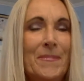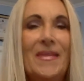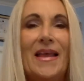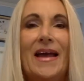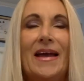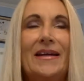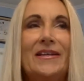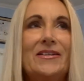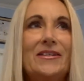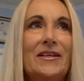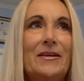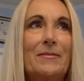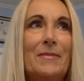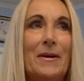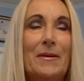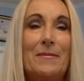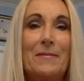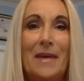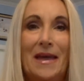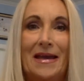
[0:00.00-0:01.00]

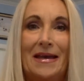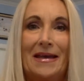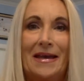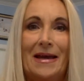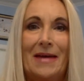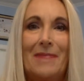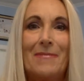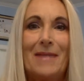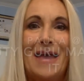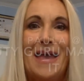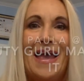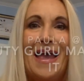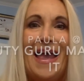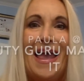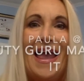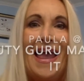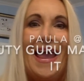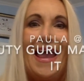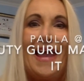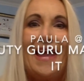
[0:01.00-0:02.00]
HMM Makeup,
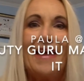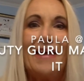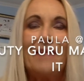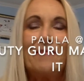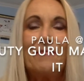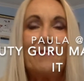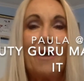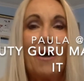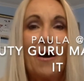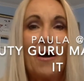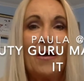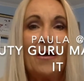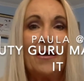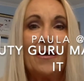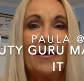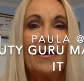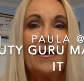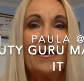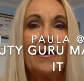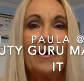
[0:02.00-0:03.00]
and
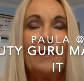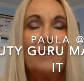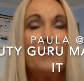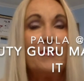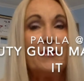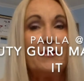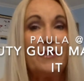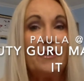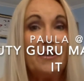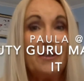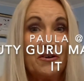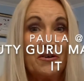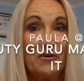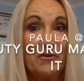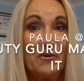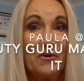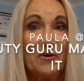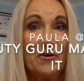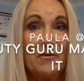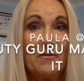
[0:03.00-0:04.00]
Paula, a beauty
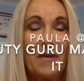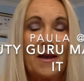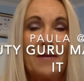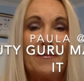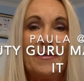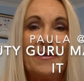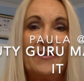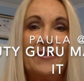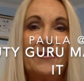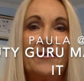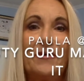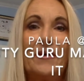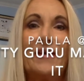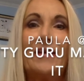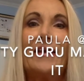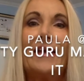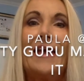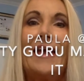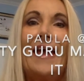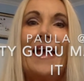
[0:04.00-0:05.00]
guru, made me do it.
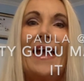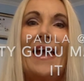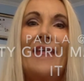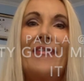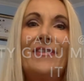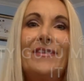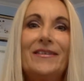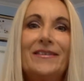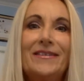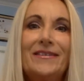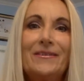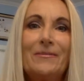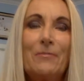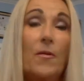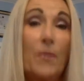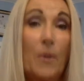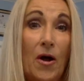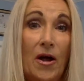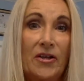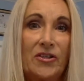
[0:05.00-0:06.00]
And this is a
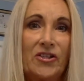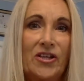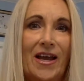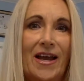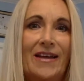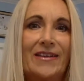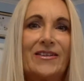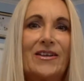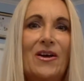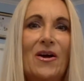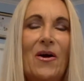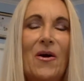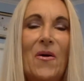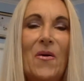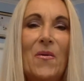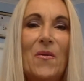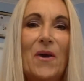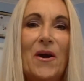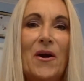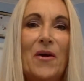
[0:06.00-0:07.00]
project
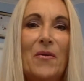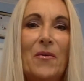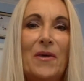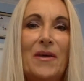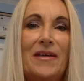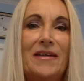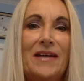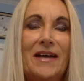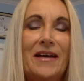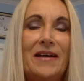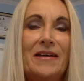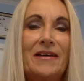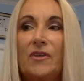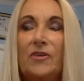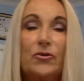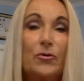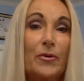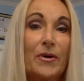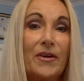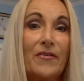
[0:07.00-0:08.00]
where we take
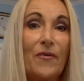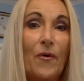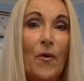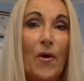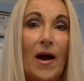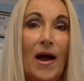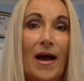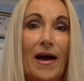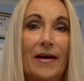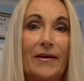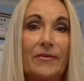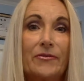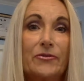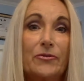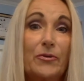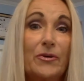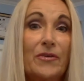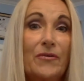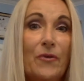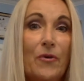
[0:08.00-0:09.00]
24 items,
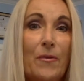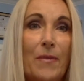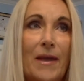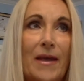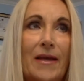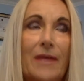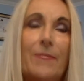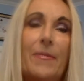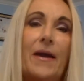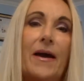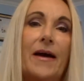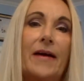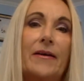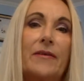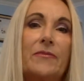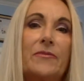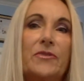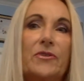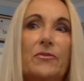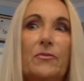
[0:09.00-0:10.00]
24 makeup
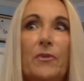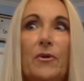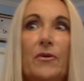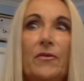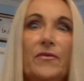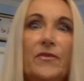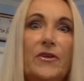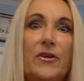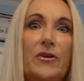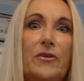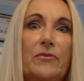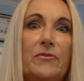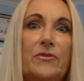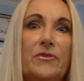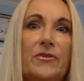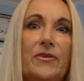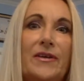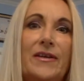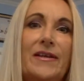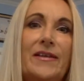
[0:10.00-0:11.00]
items or perfumes or
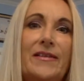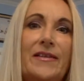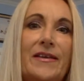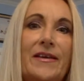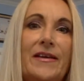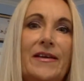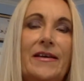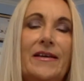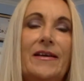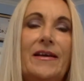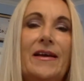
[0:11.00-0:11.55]
anything